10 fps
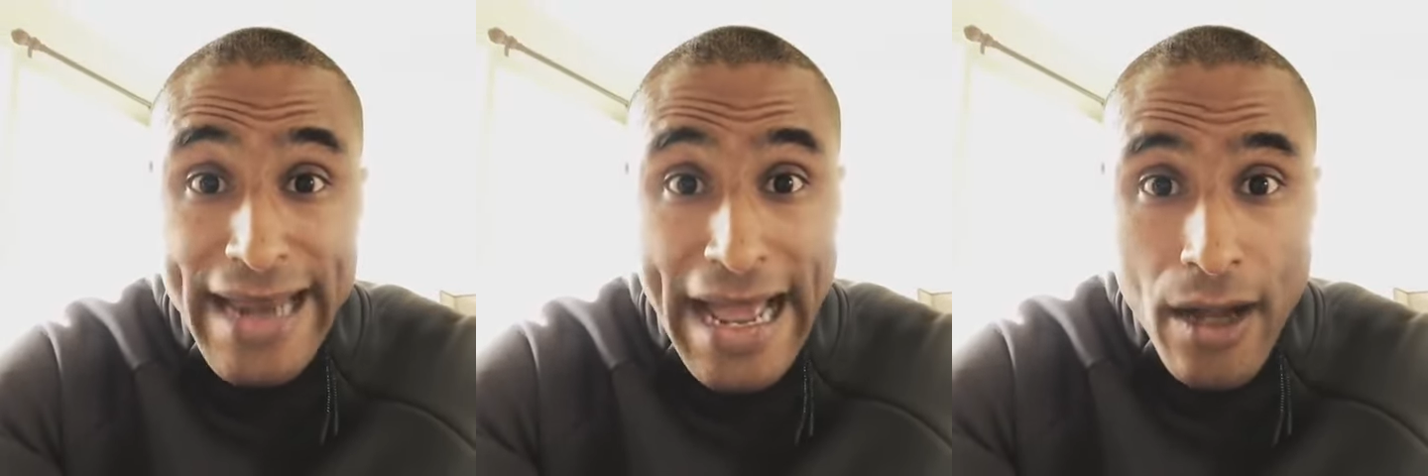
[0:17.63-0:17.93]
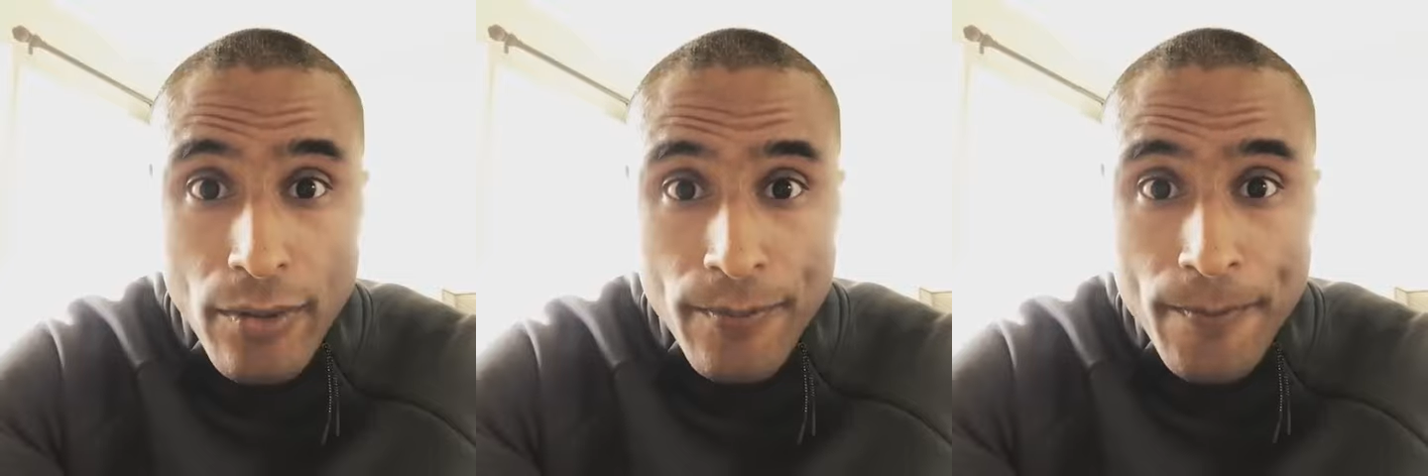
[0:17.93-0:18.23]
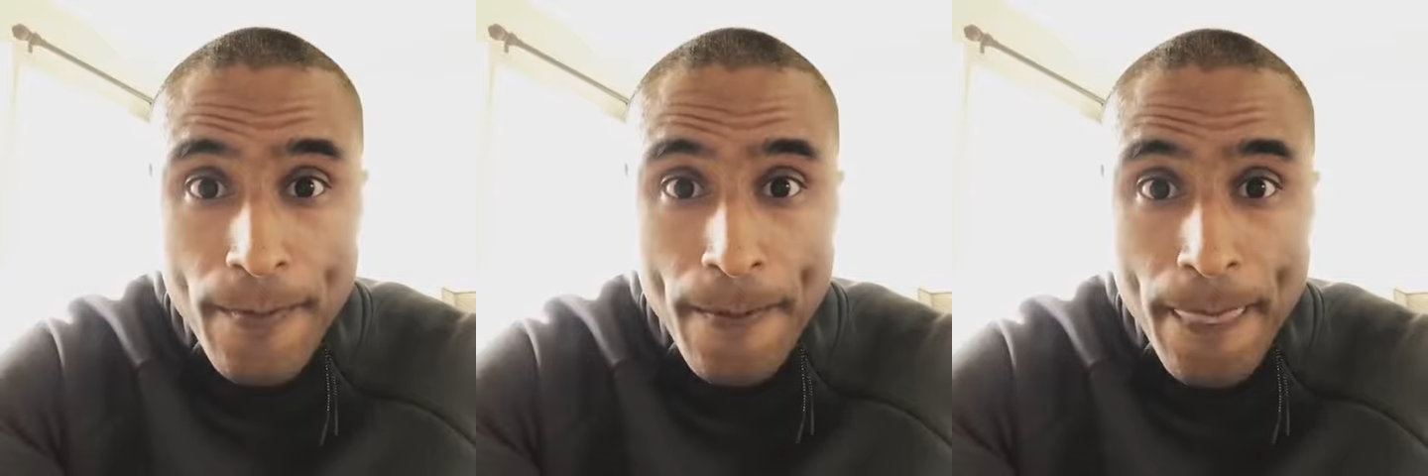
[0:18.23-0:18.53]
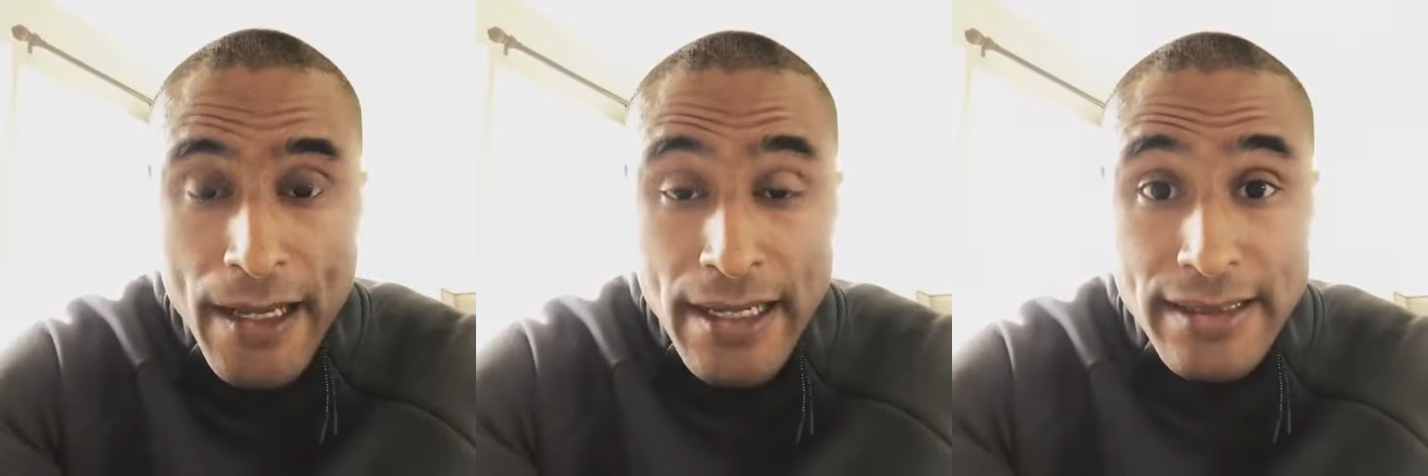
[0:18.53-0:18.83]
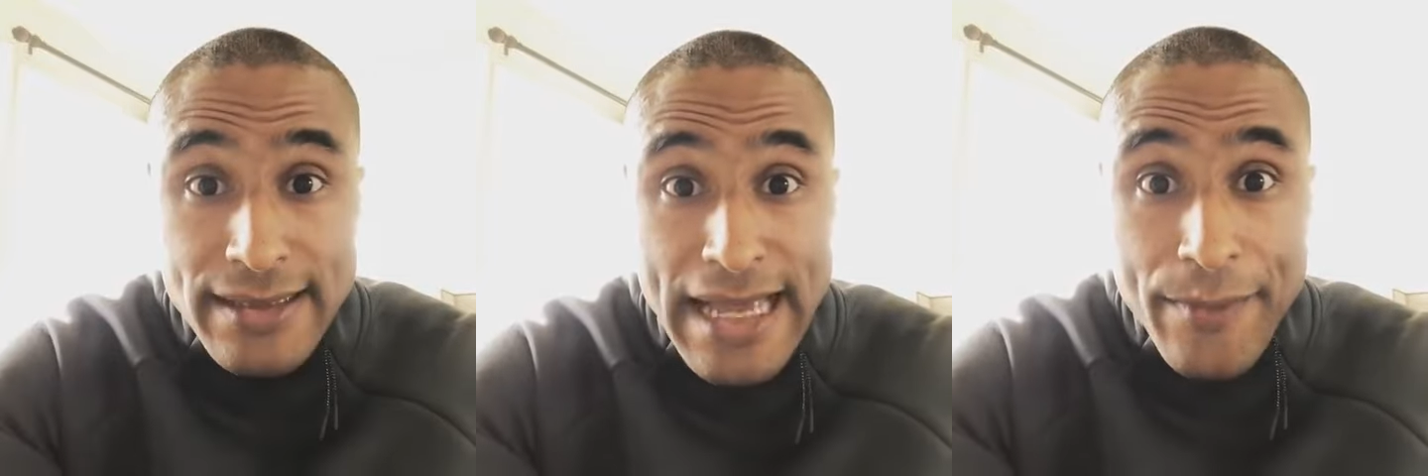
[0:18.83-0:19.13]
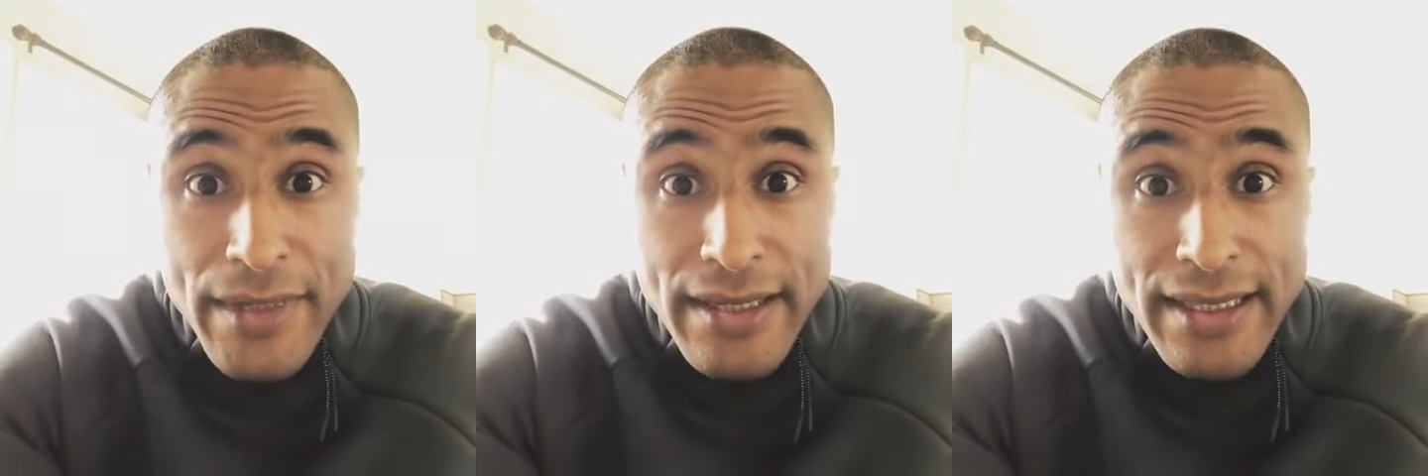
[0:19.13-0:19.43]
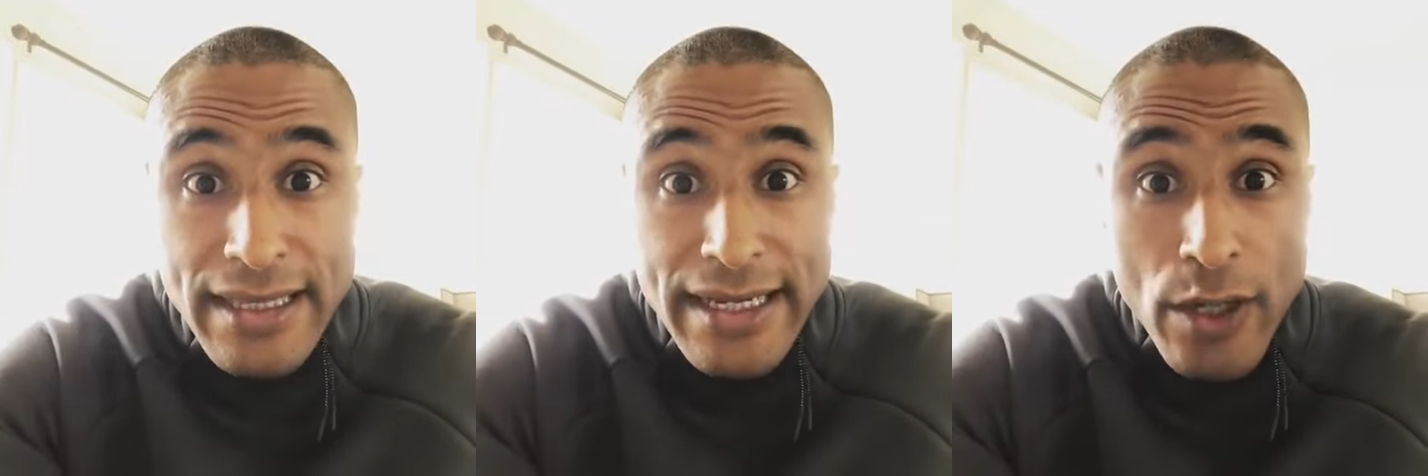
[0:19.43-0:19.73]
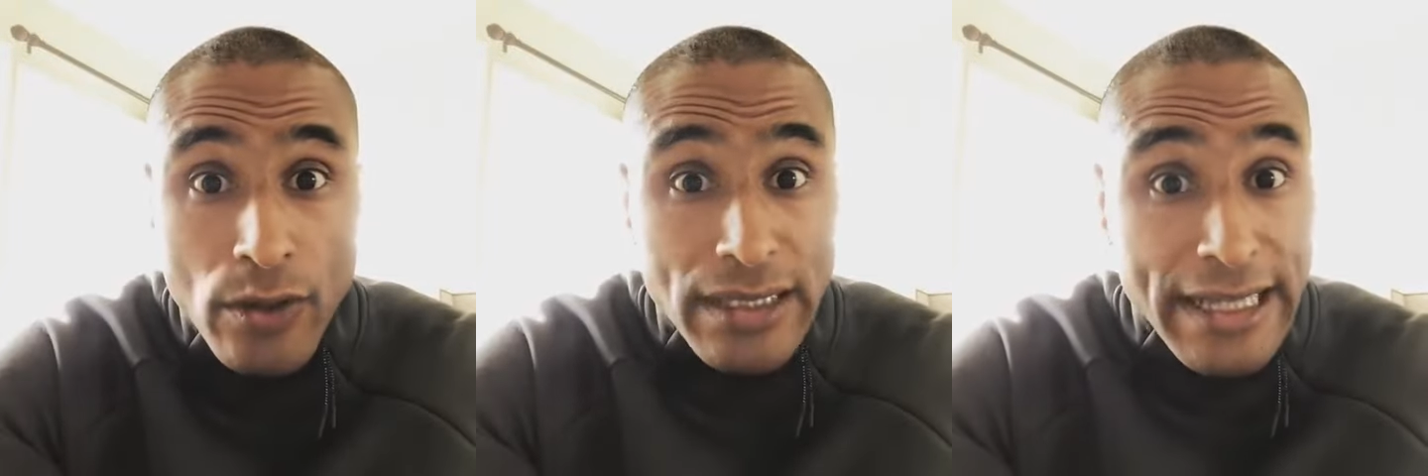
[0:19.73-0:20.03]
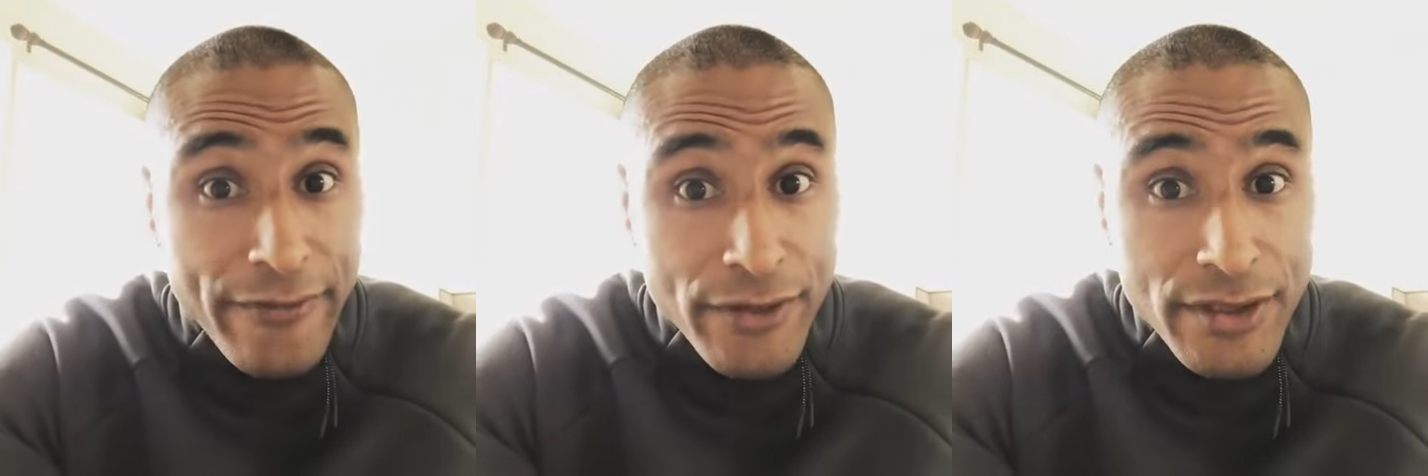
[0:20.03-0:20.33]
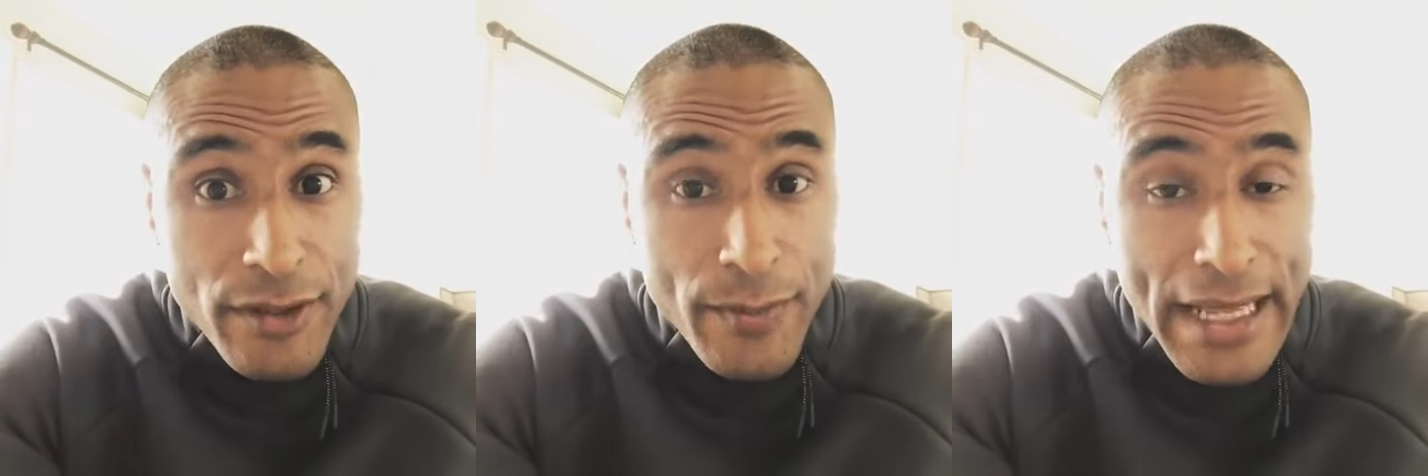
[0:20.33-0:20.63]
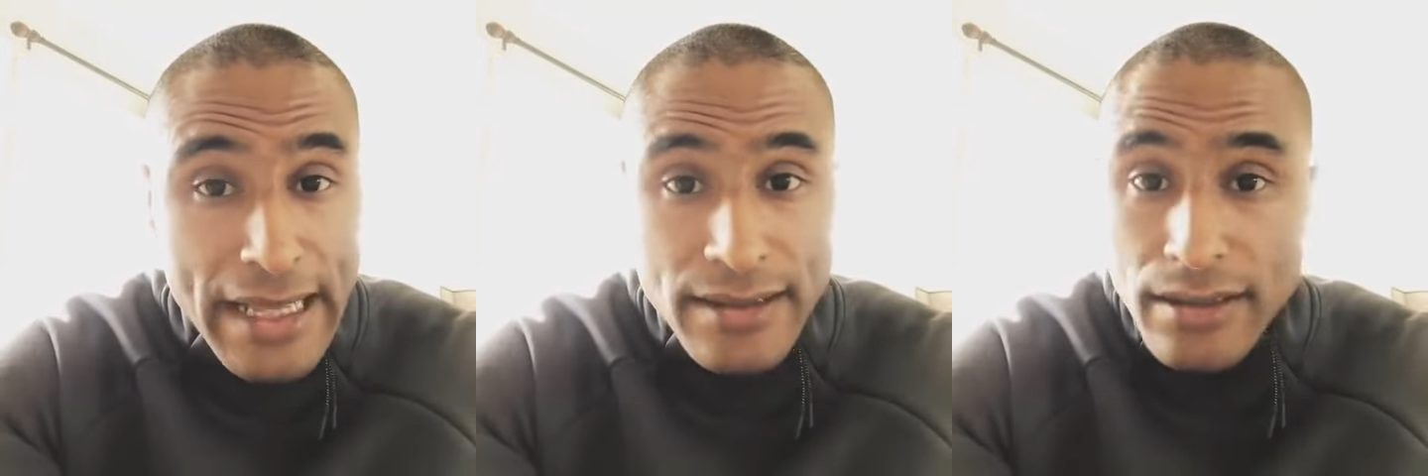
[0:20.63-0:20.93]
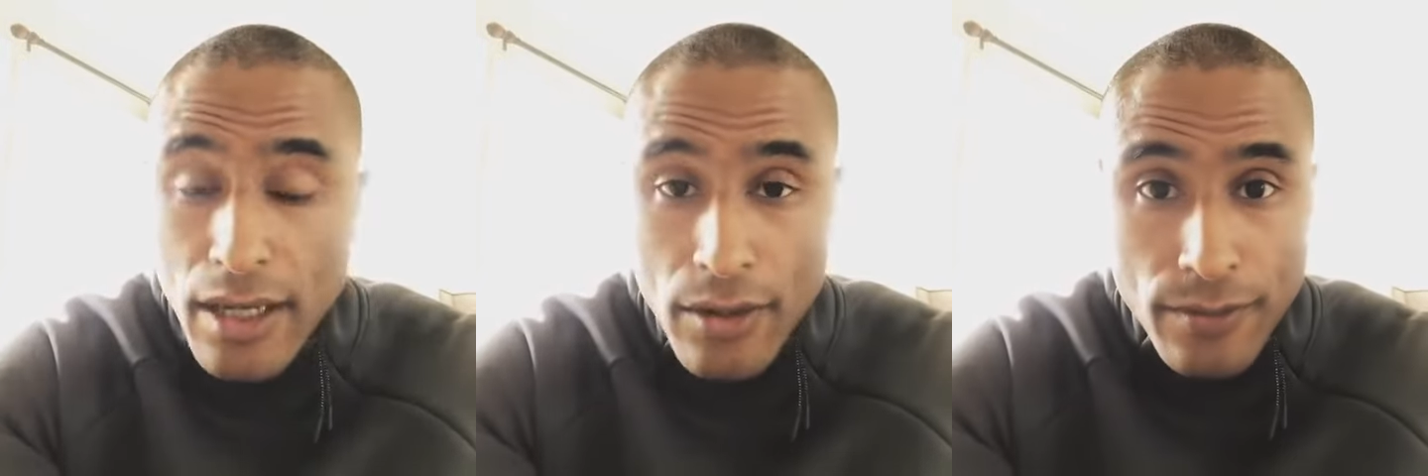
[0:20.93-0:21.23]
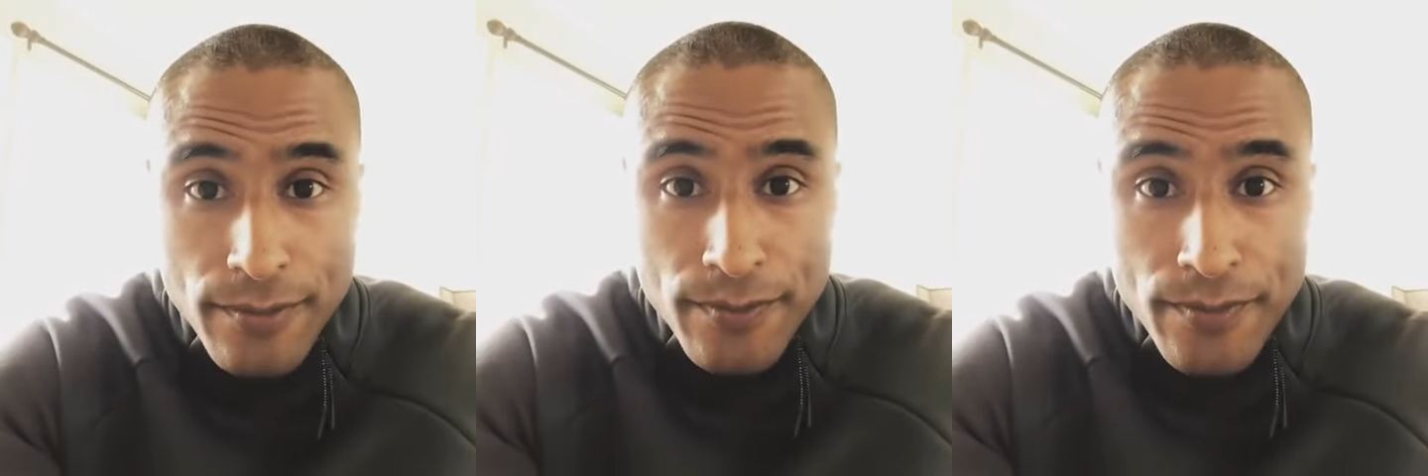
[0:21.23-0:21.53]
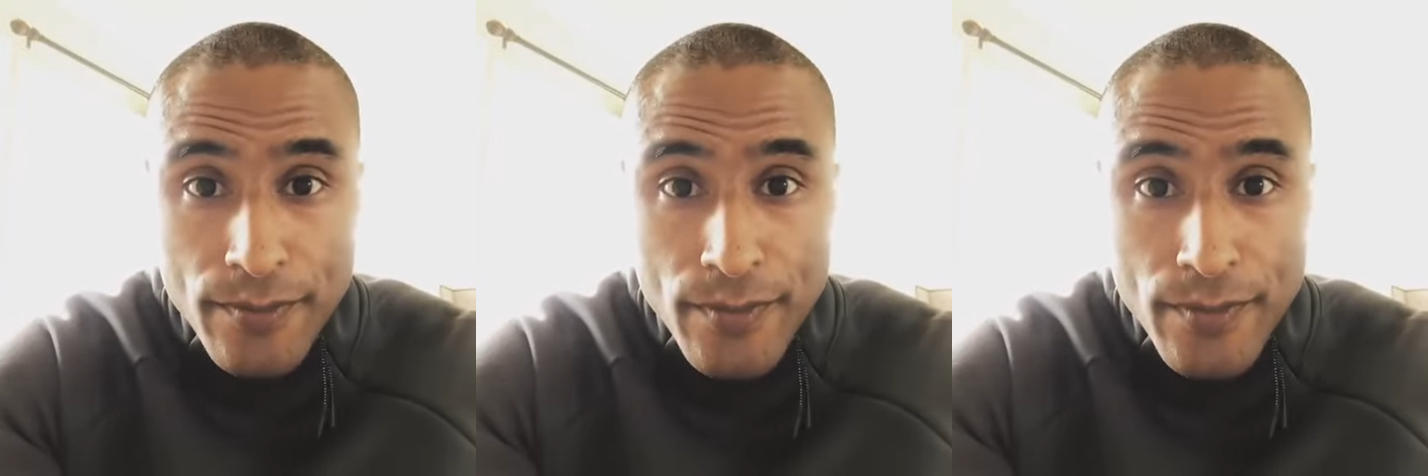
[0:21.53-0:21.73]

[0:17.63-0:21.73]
Now, does that mean that they don't leverage their past? No.